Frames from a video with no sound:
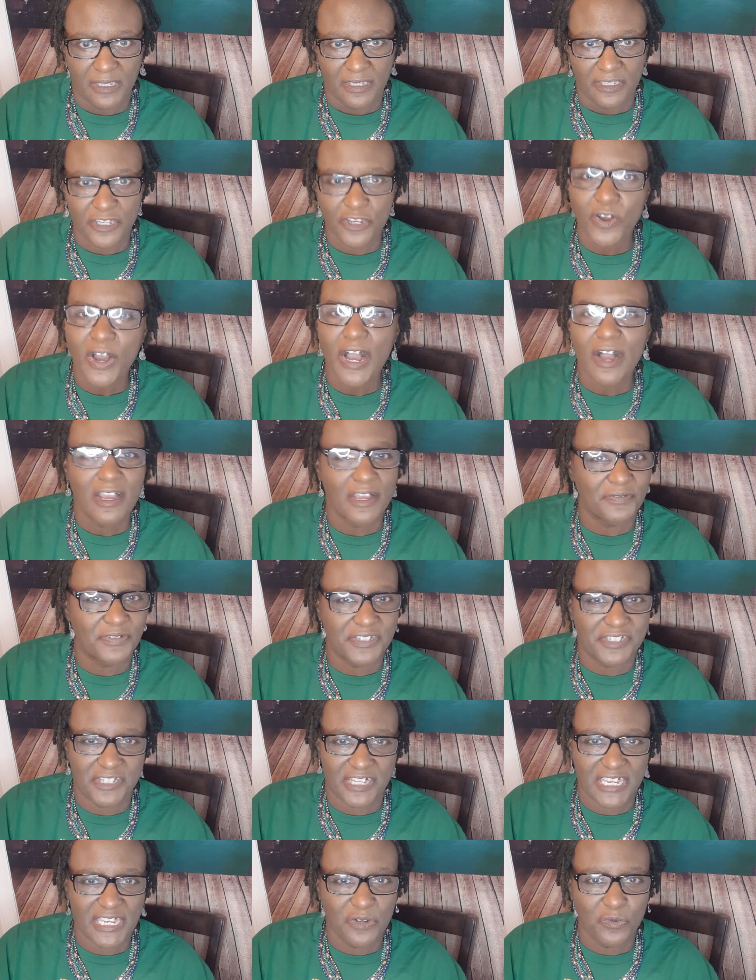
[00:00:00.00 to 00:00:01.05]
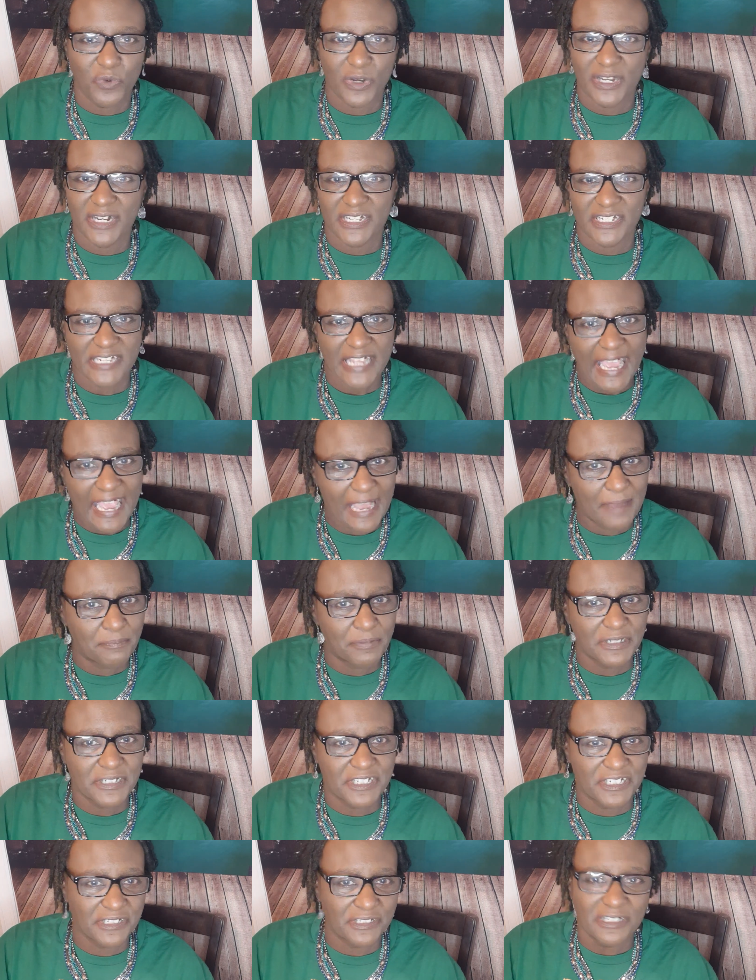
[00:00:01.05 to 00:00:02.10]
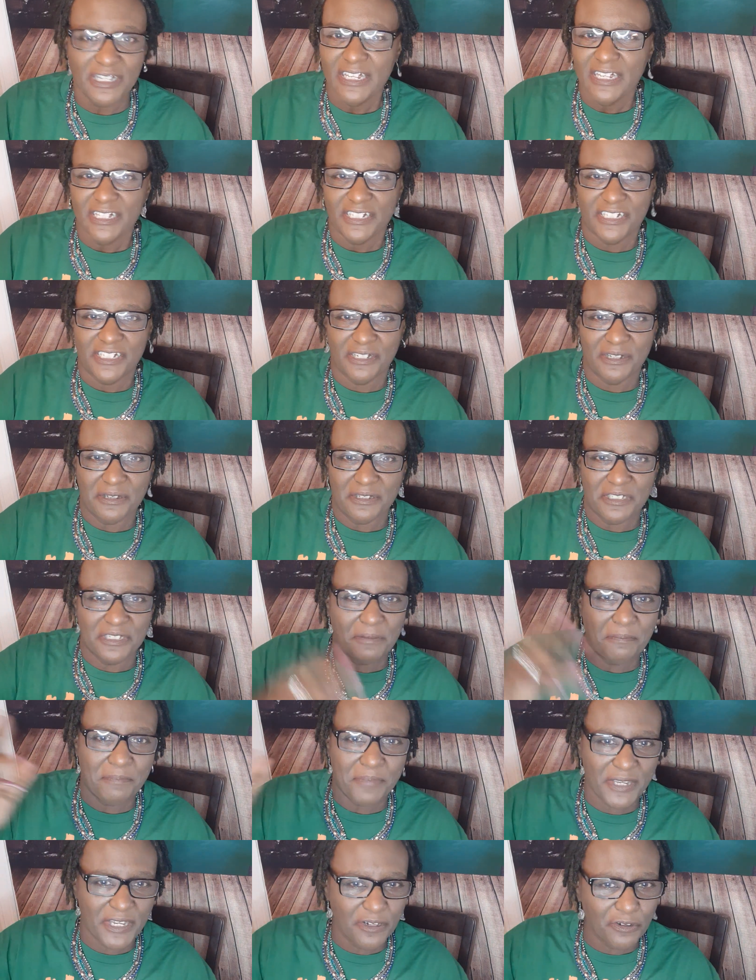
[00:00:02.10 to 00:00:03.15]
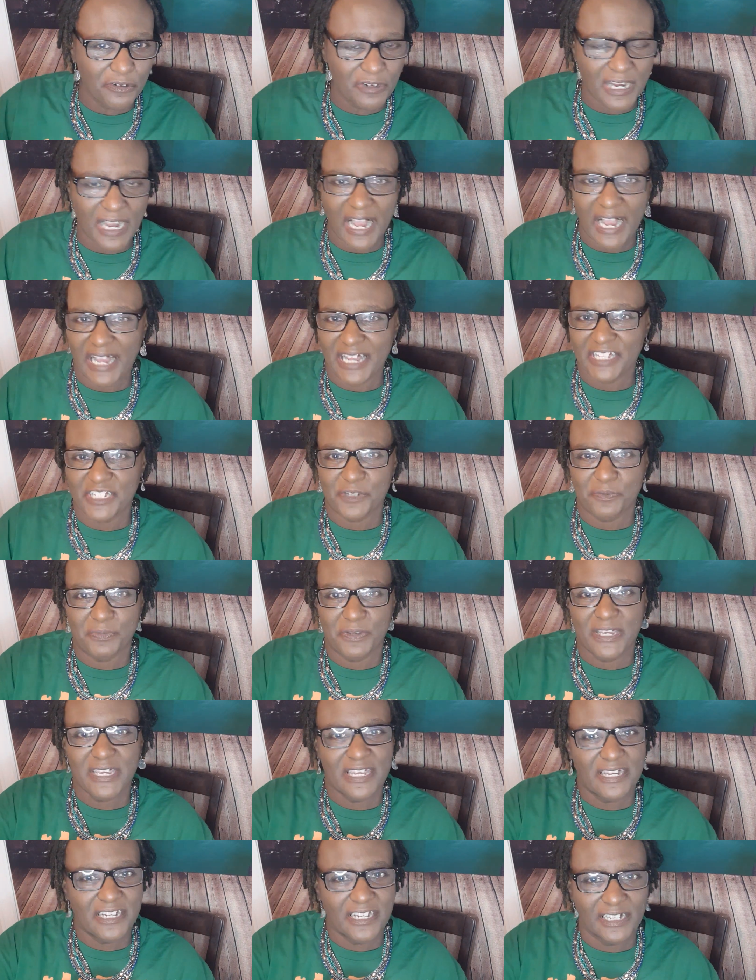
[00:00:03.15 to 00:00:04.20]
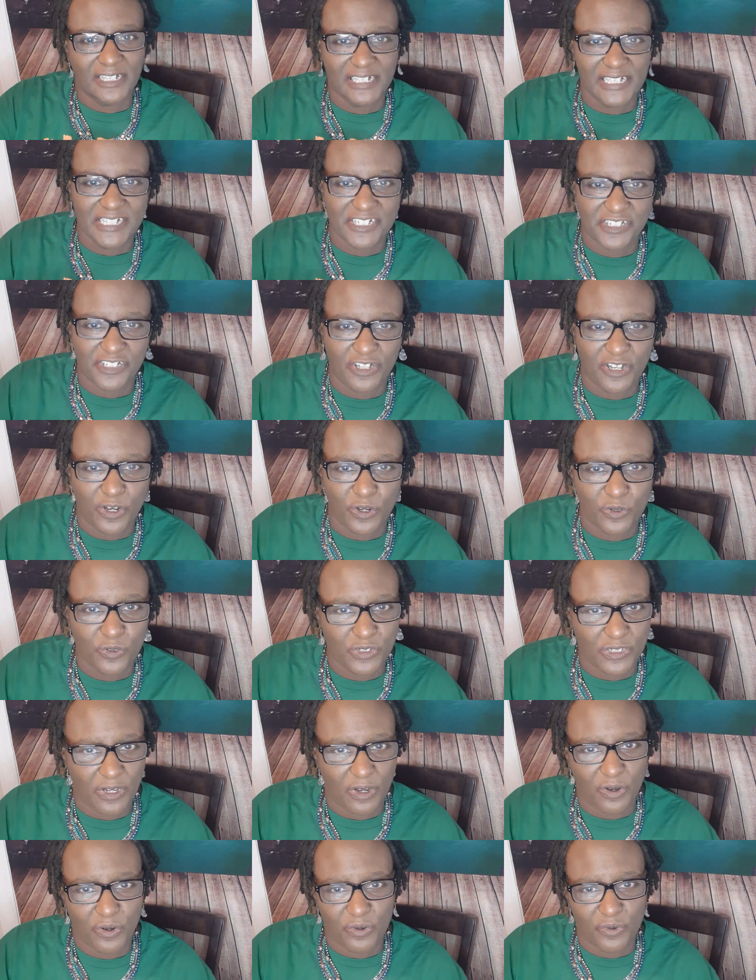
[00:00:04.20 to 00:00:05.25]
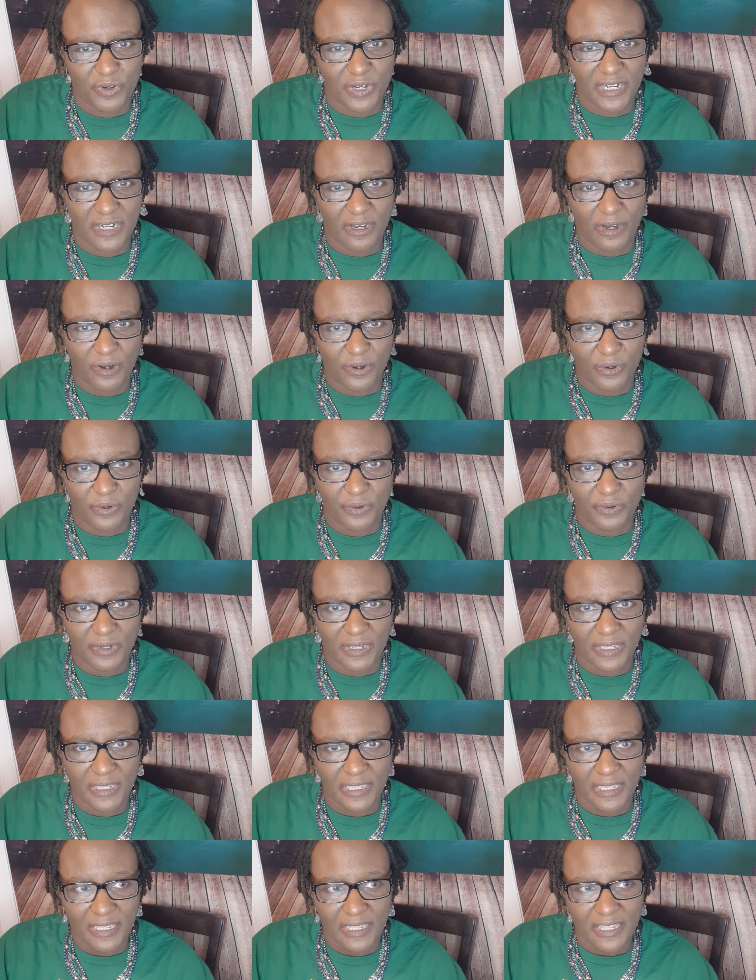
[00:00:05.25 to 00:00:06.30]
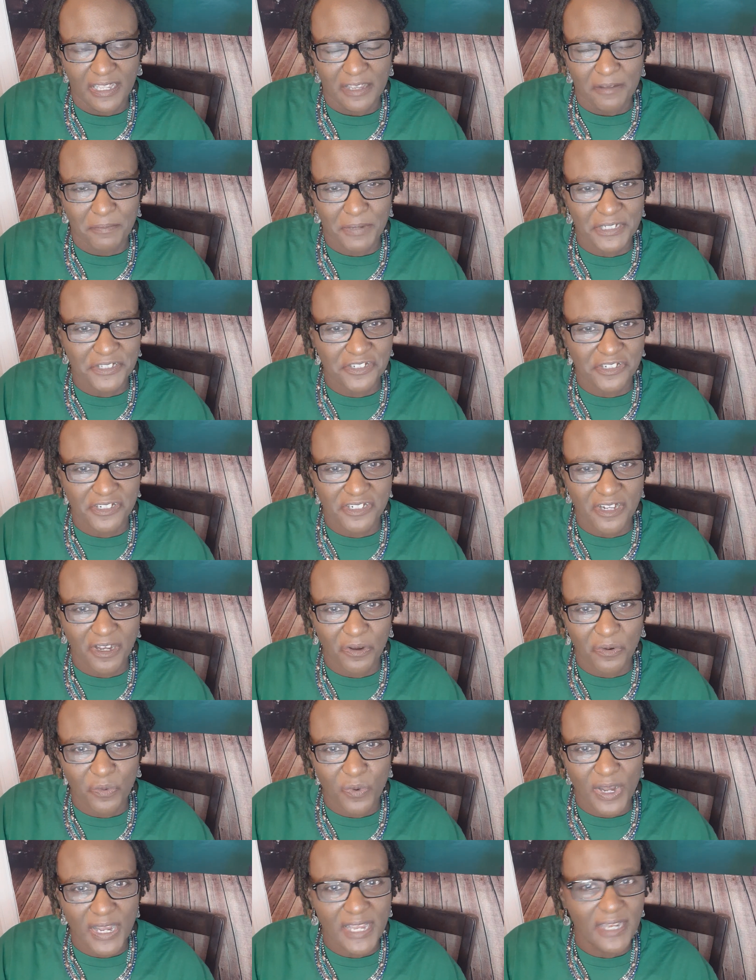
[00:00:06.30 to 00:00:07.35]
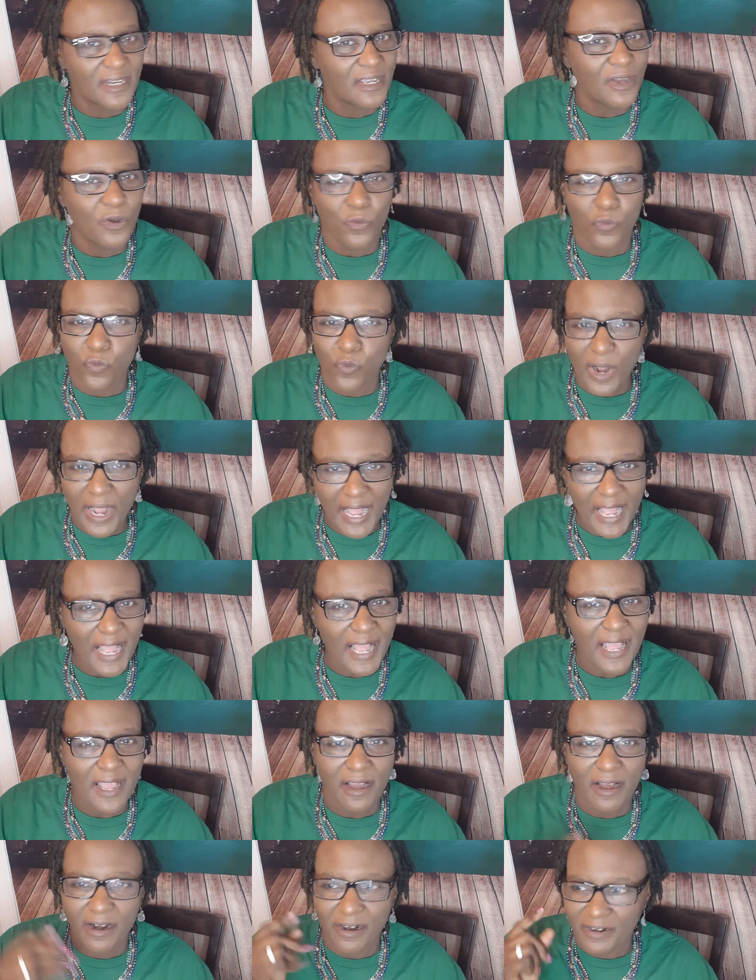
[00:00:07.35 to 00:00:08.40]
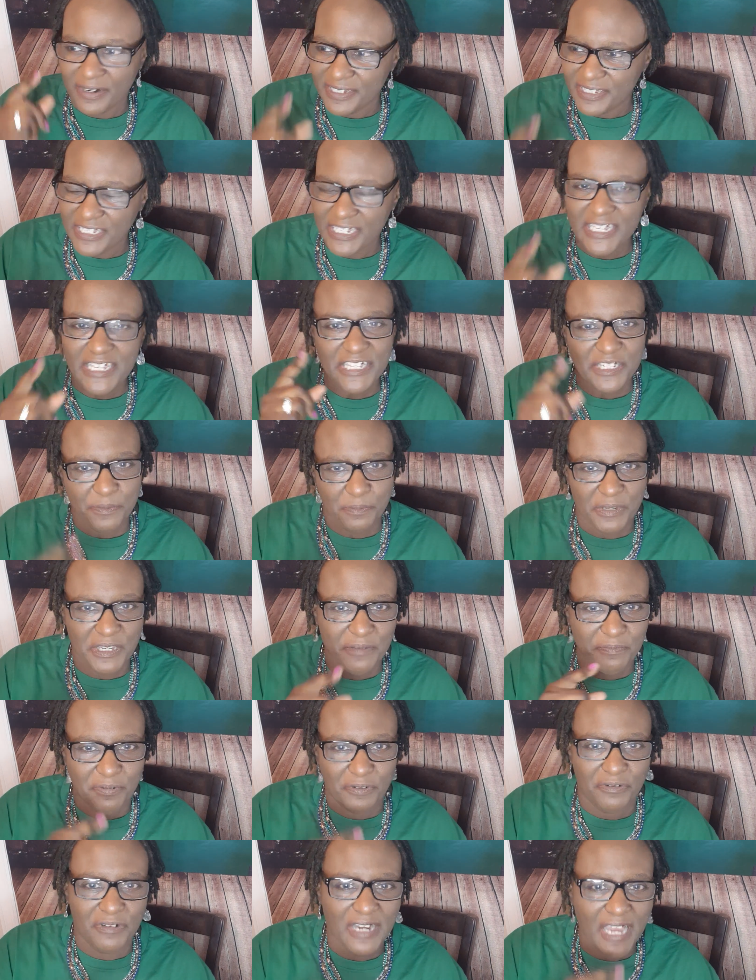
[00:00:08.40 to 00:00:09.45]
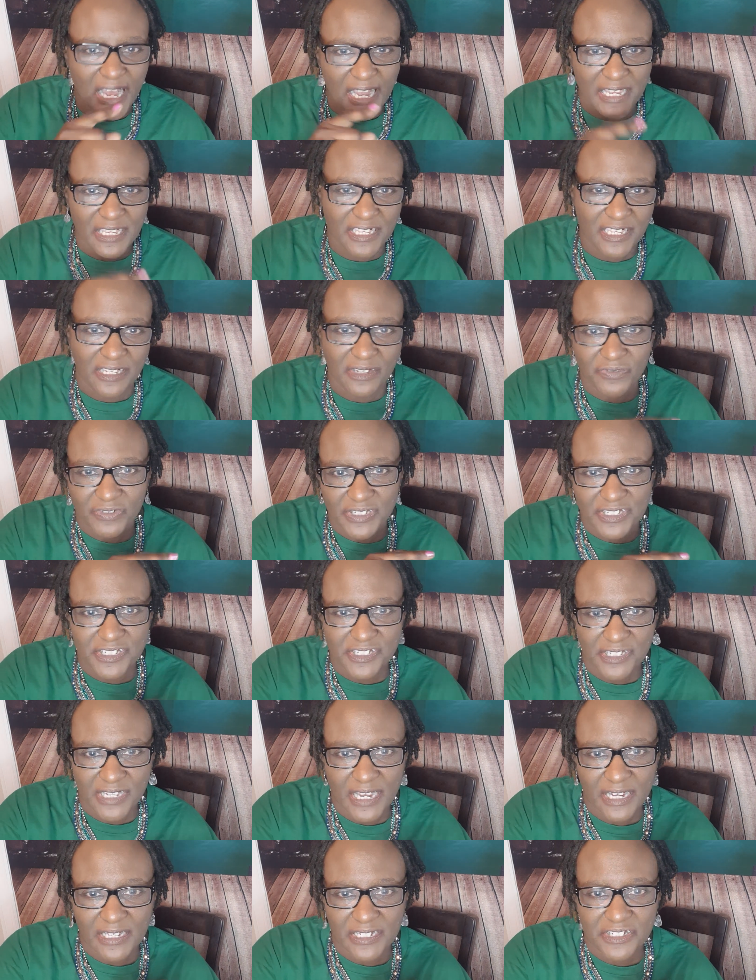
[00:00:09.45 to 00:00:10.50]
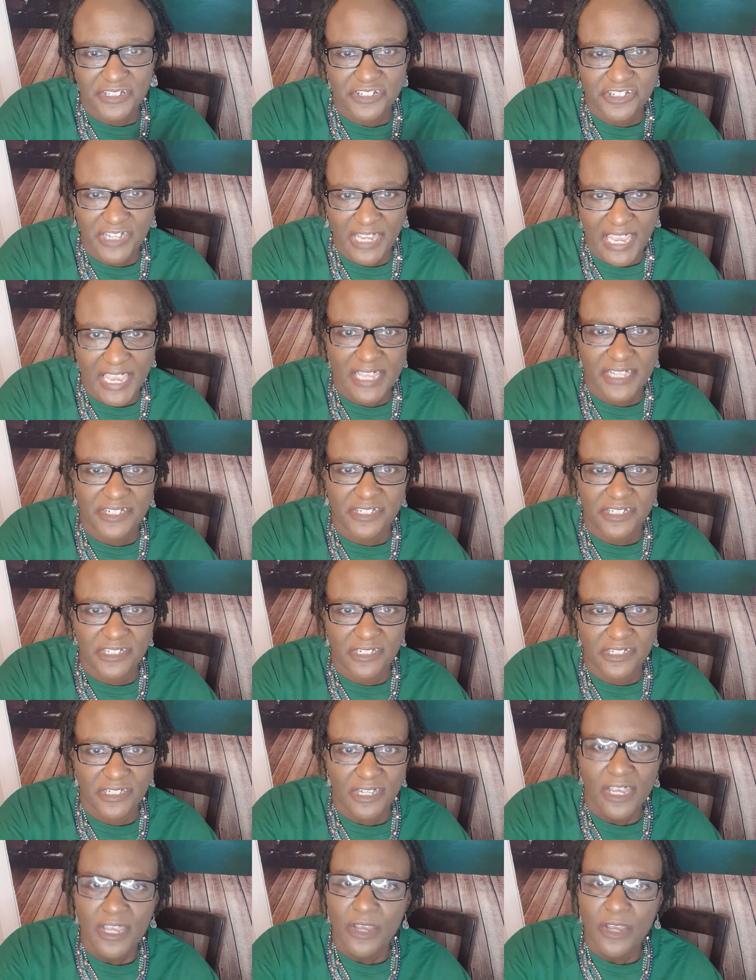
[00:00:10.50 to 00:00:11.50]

You all have seen what has happened to, to, to Bill Cosby, and the list goes on and on. But you know what? Why are these people not given second chances